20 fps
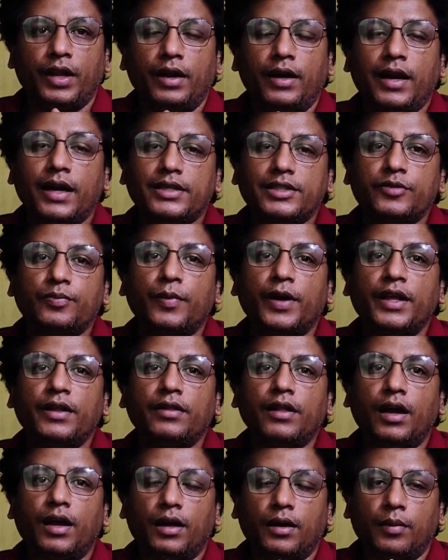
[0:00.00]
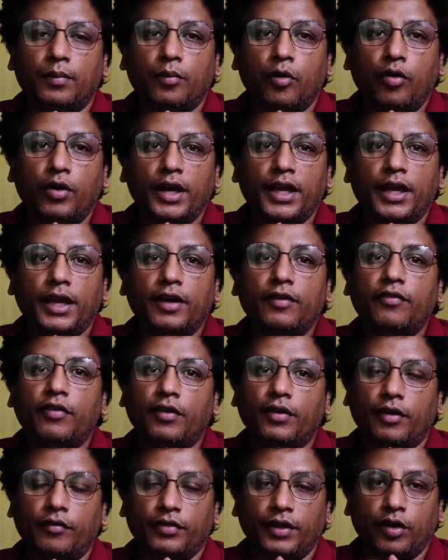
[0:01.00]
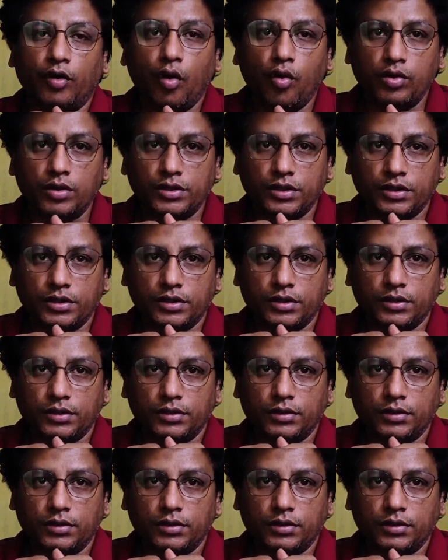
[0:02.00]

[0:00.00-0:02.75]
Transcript: Let's bring the body in front of the courts